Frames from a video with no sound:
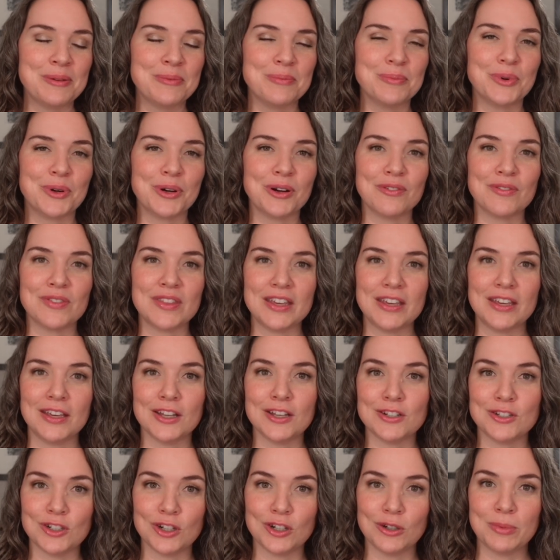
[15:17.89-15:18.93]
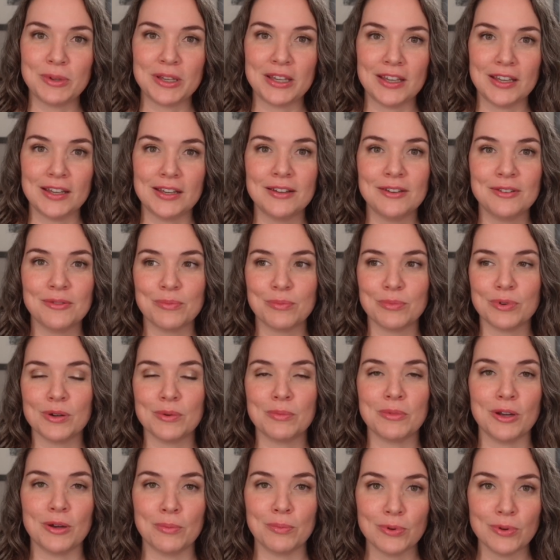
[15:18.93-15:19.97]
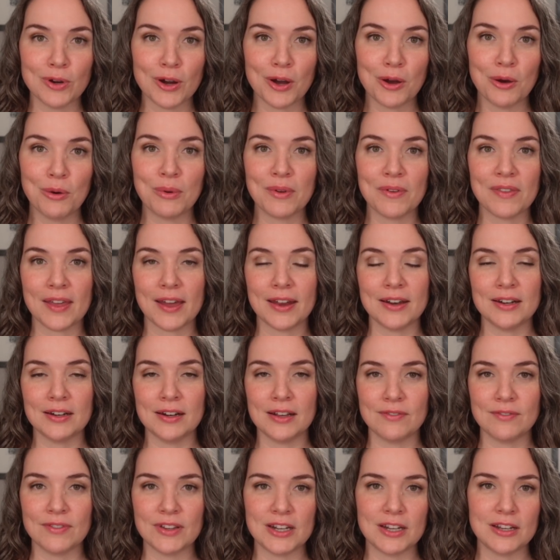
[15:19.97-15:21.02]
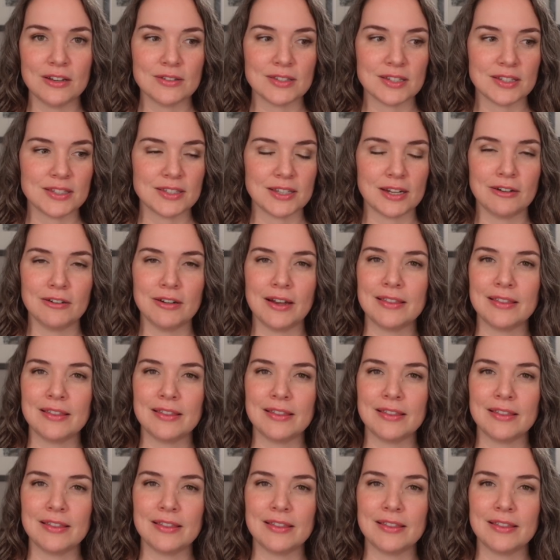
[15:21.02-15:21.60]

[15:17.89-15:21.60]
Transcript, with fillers: more of the Adobe Premiere Pro with editing videos, etc.